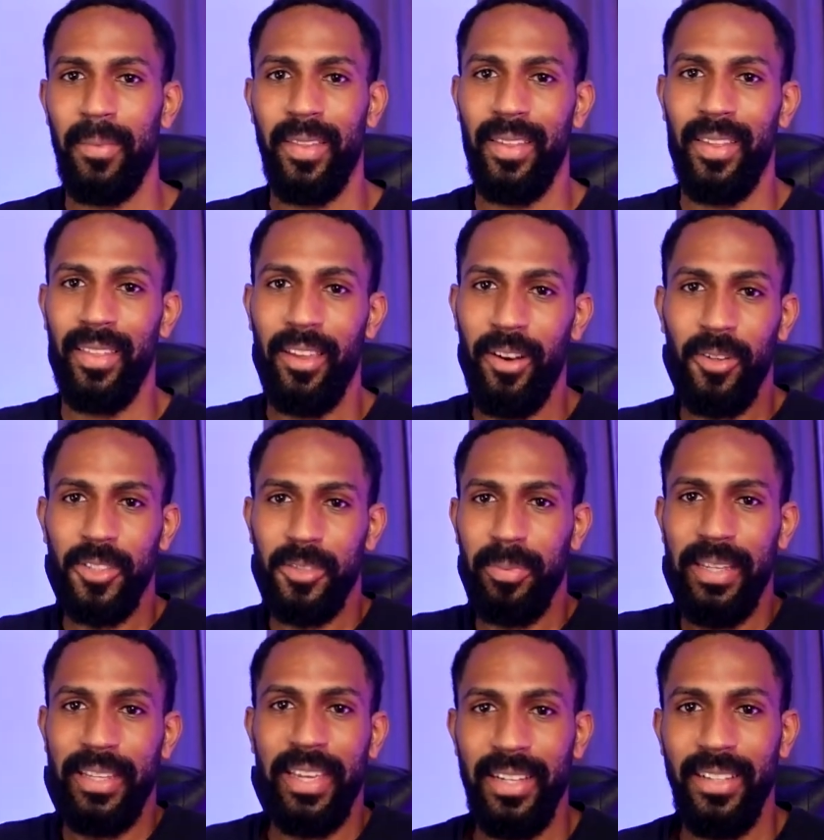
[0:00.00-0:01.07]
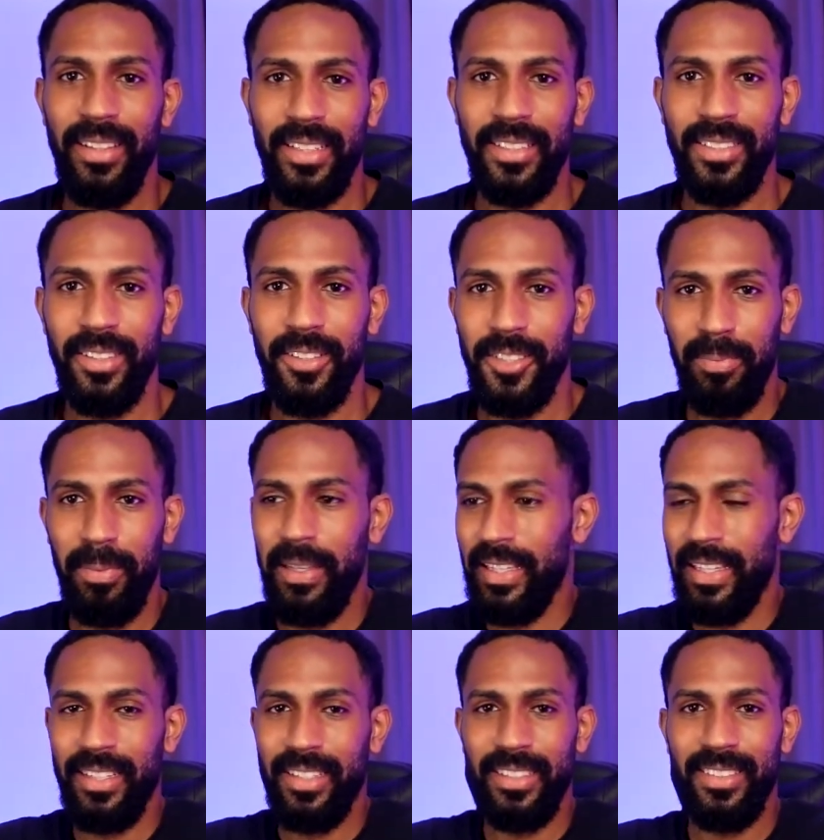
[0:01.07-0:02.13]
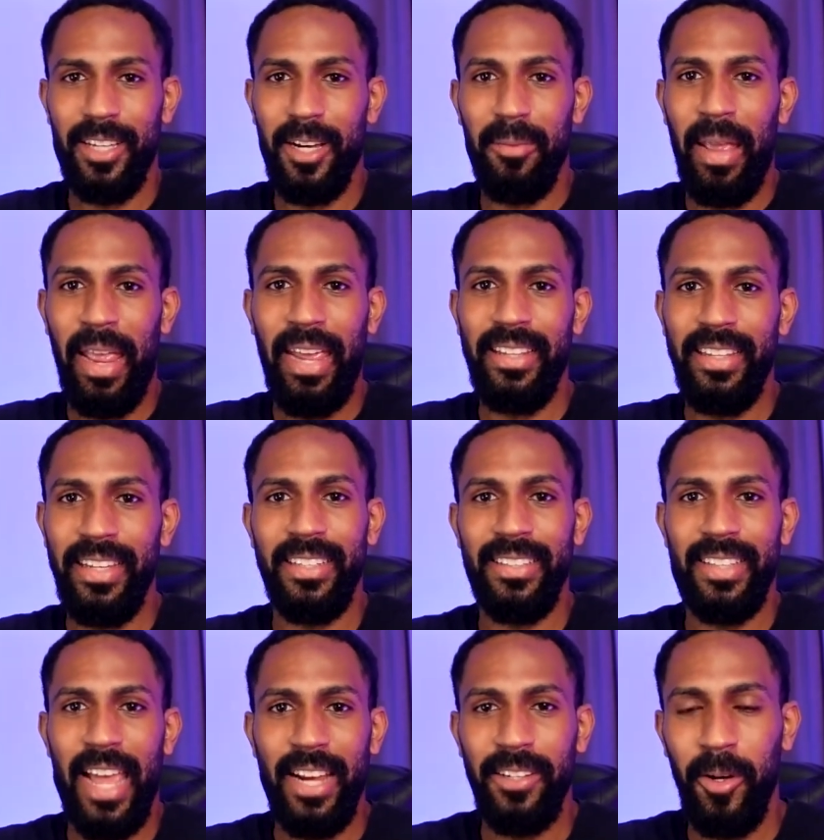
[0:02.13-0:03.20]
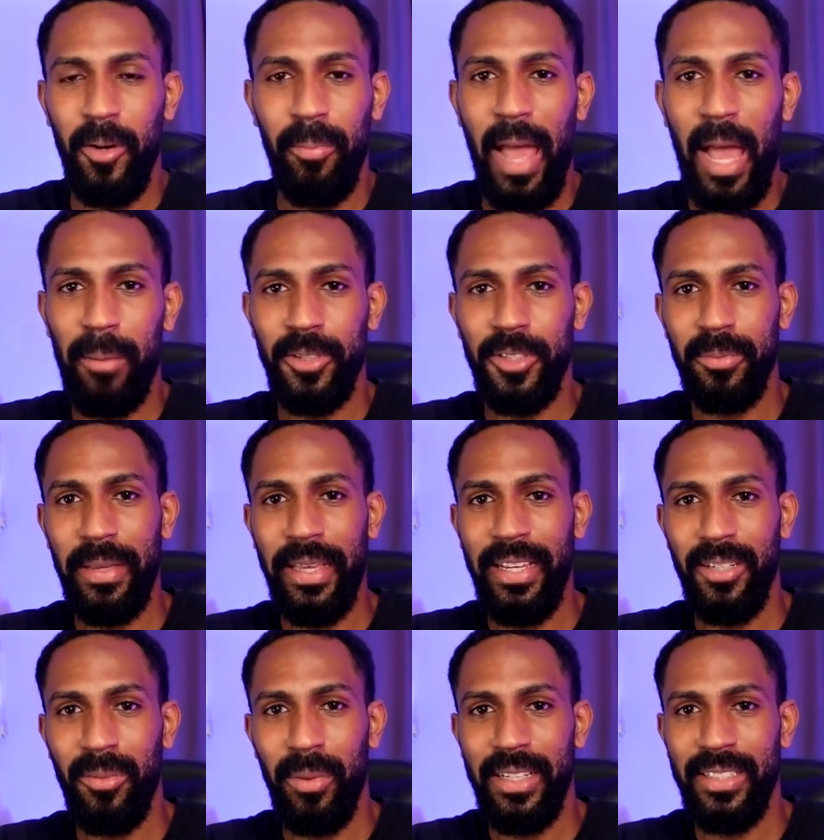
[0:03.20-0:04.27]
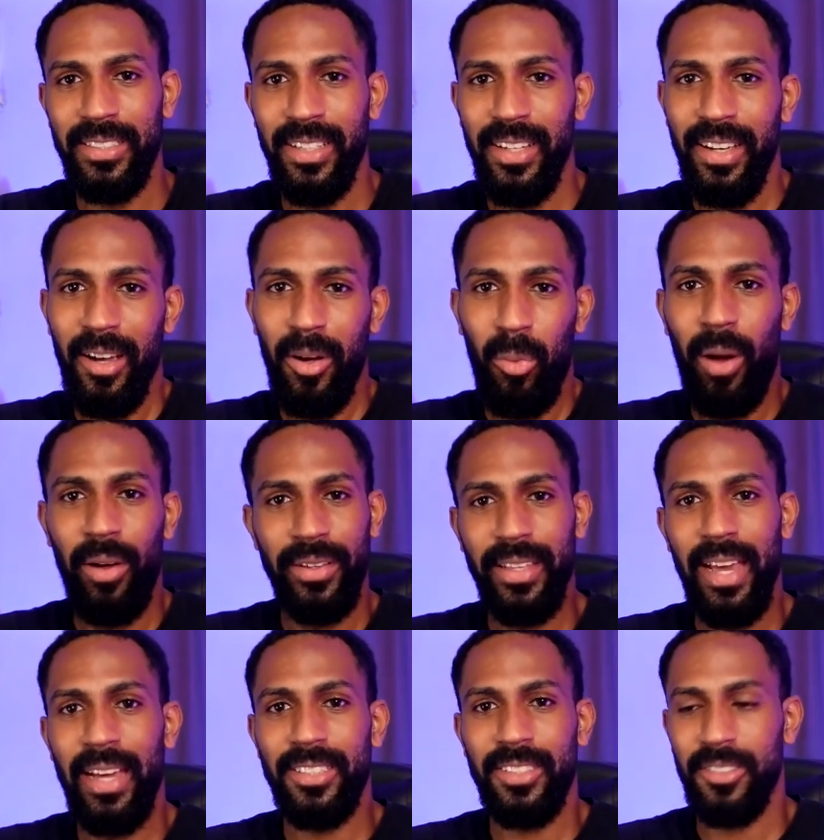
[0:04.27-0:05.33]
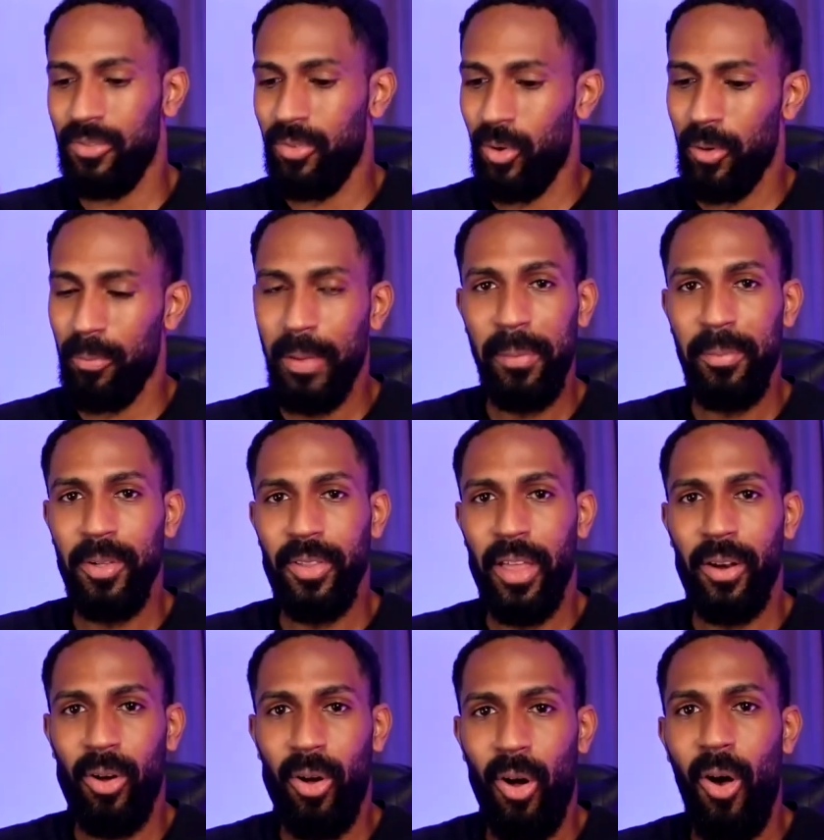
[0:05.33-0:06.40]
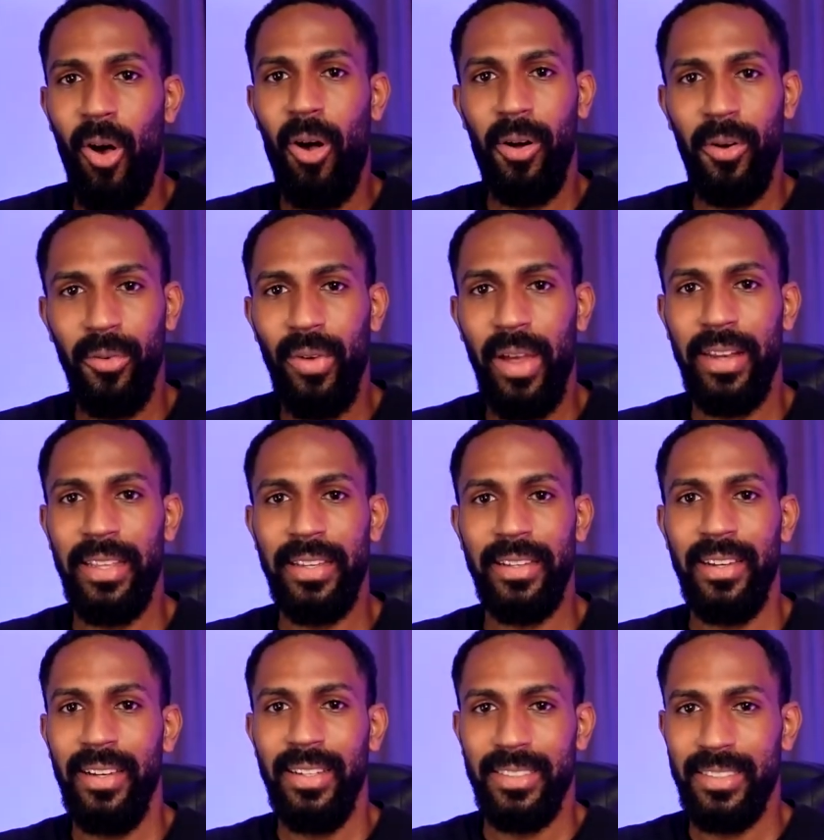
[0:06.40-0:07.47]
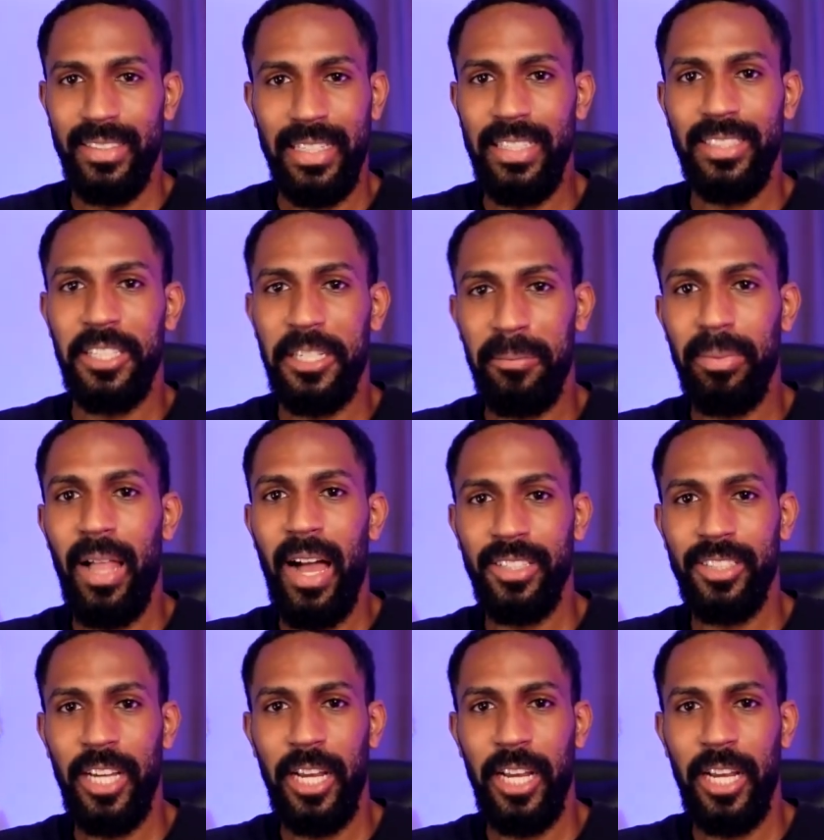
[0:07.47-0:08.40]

they don't speak English. They're speaking some alien technobabble speak, which, while yes, for people that are already seasoned blockchain